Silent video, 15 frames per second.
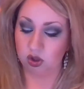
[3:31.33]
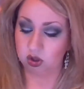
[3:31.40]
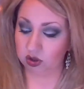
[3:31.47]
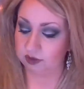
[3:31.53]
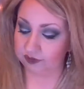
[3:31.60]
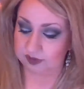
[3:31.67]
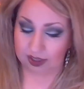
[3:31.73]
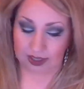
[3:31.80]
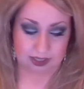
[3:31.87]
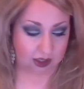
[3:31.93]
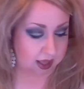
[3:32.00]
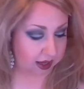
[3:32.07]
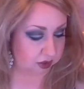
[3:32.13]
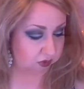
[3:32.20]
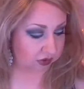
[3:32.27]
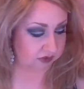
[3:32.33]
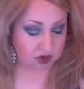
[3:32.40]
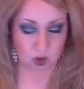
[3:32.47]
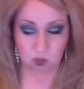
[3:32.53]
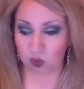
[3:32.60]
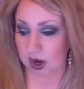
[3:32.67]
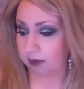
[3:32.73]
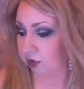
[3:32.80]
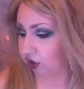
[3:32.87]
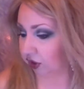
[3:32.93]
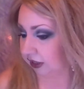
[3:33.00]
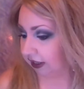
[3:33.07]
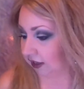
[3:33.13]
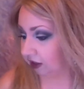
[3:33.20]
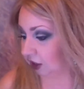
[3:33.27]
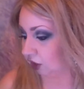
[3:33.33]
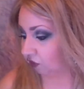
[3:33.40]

let's see, I don't even know where I put it.